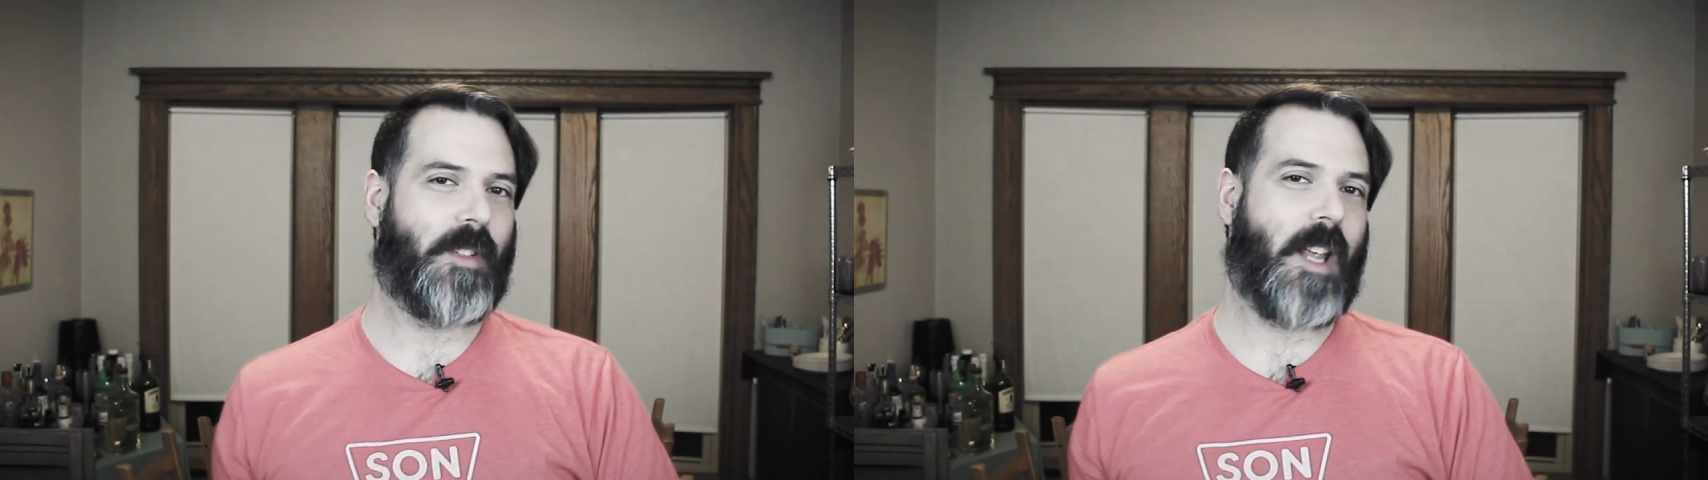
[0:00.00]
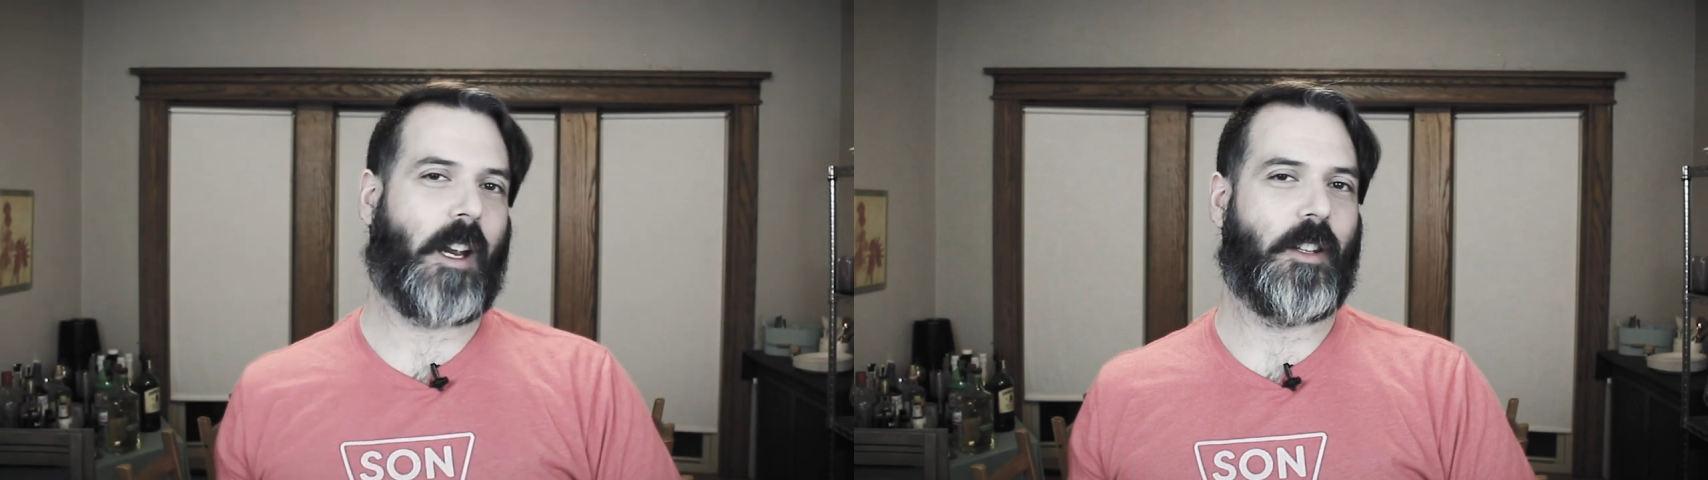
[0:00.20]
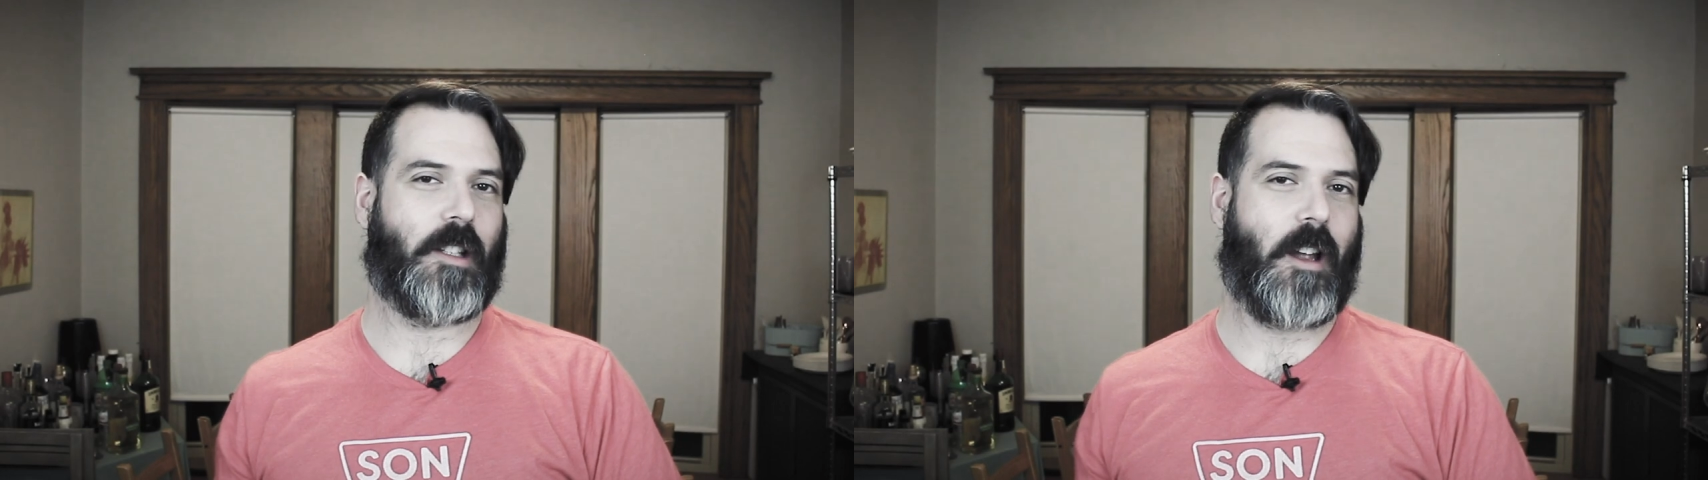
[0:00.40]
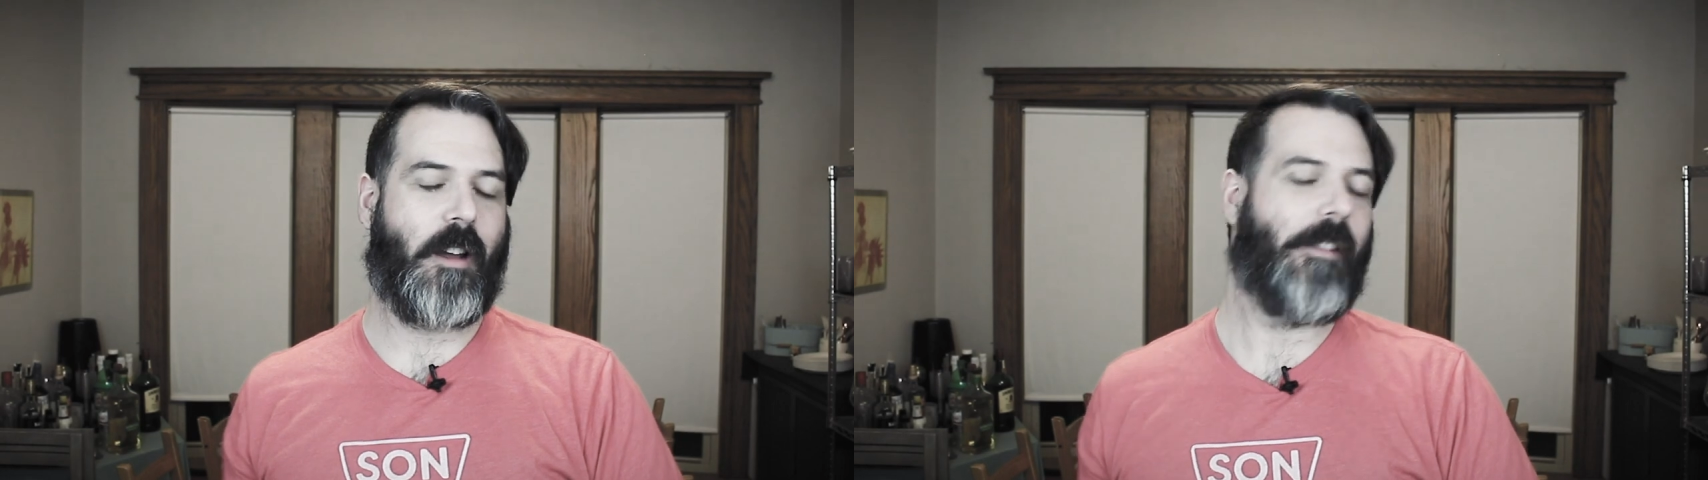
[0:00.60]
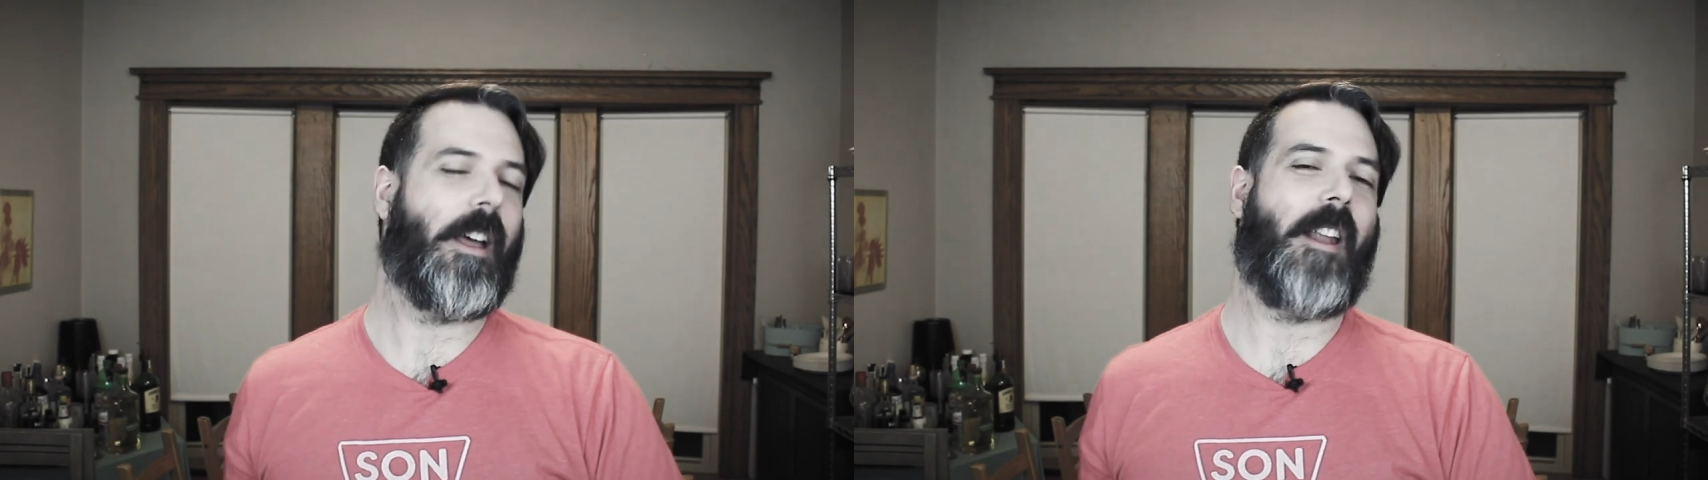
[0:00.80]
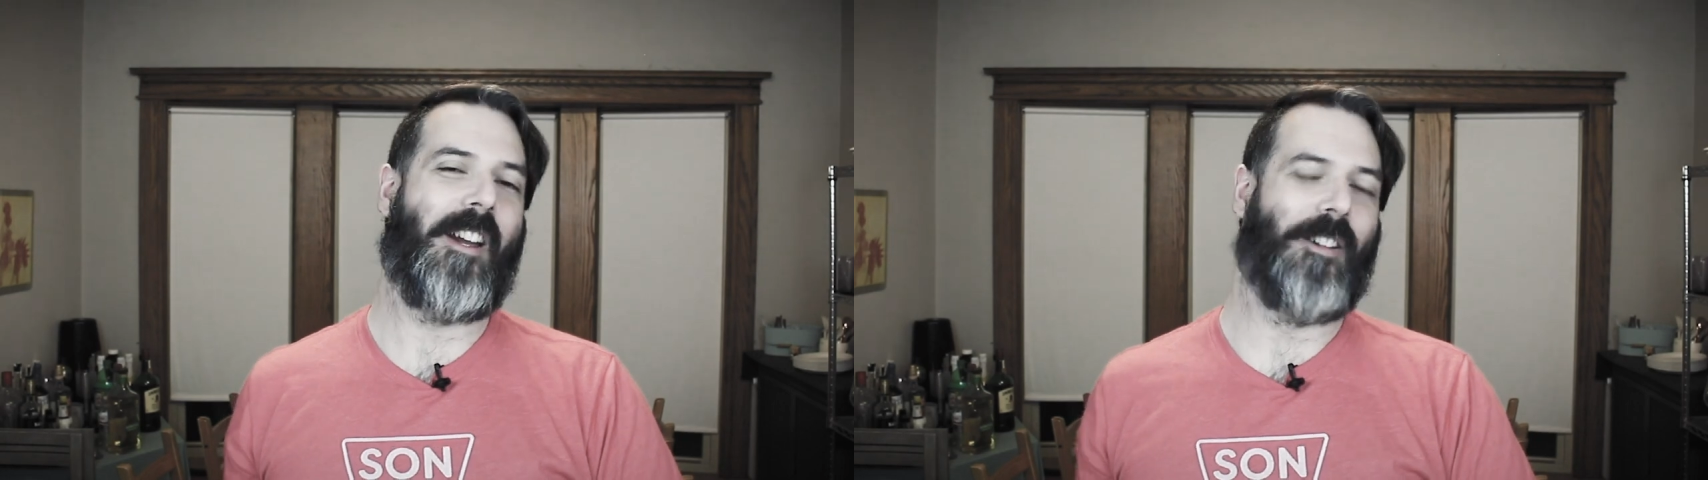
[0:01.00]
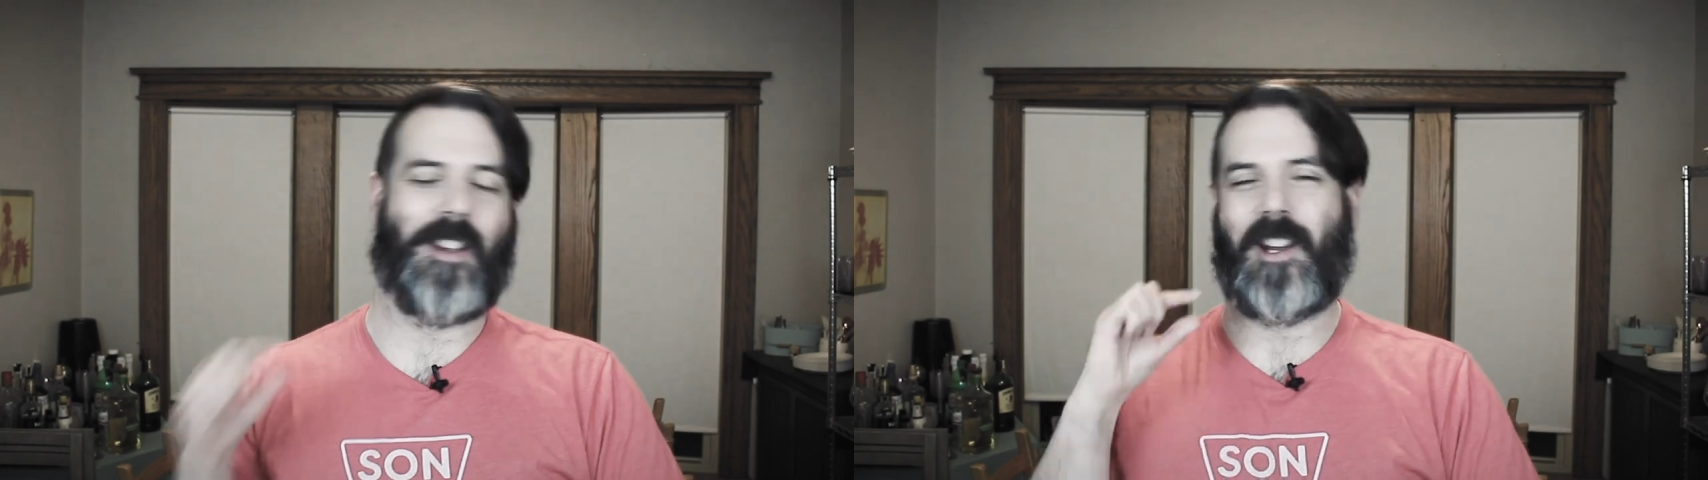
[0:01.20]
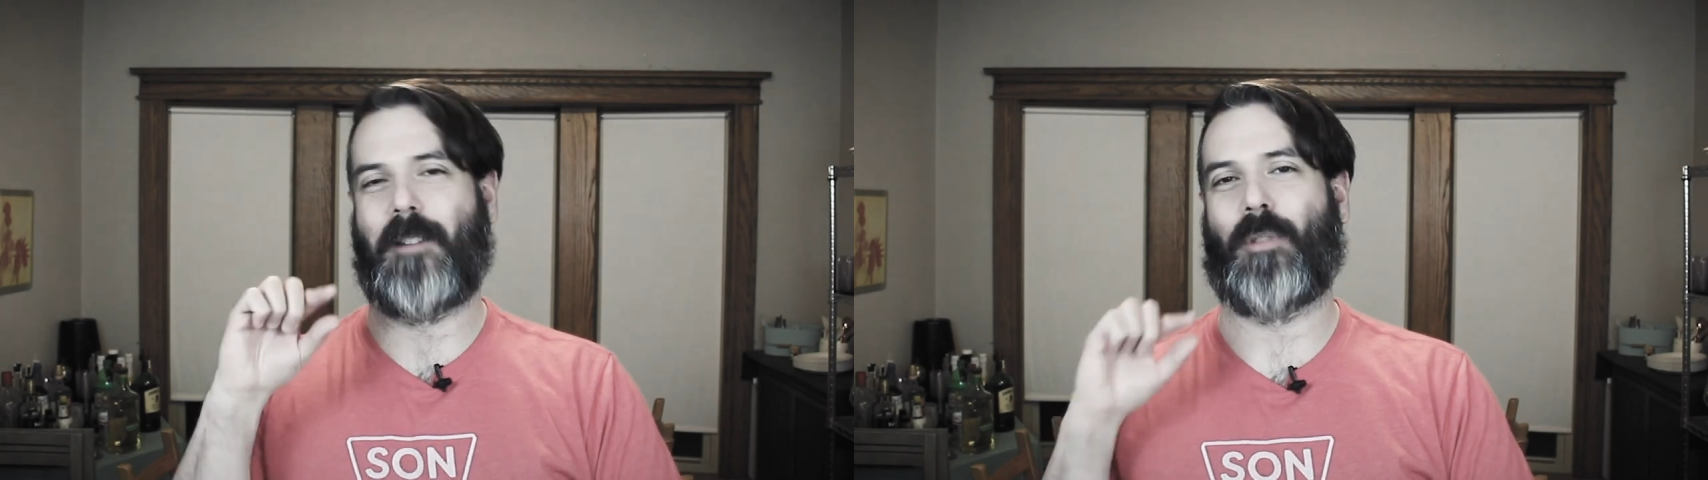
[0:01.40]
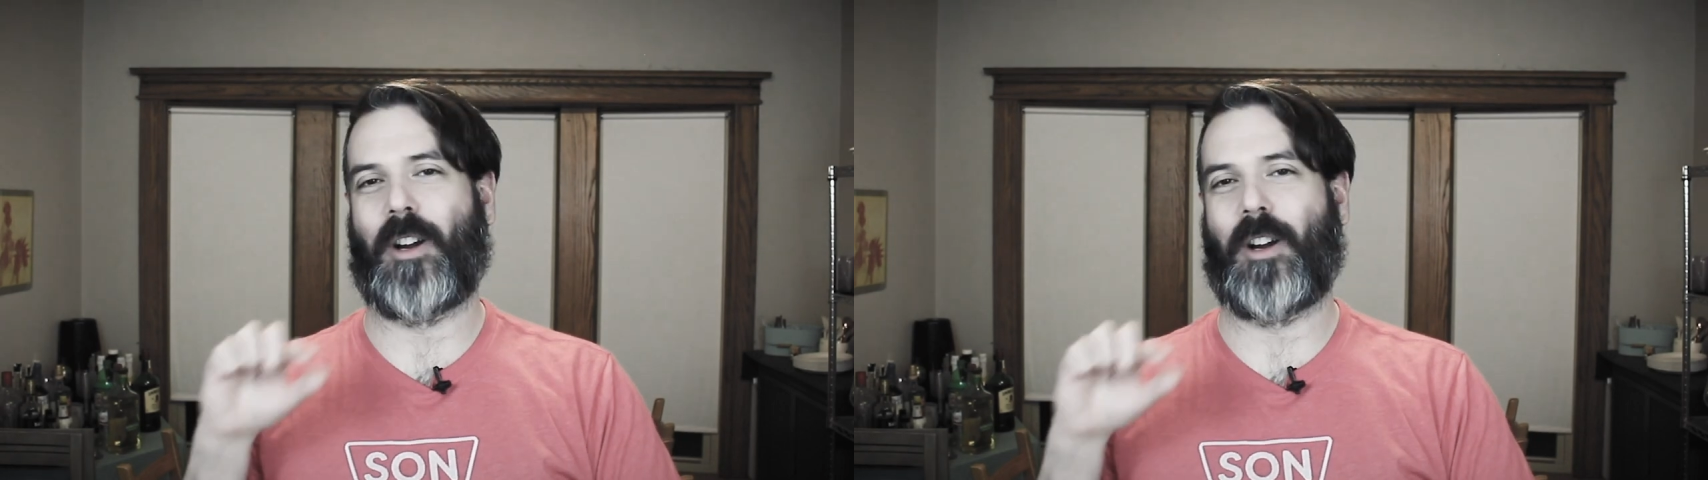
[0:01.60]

seconds ago that I only eat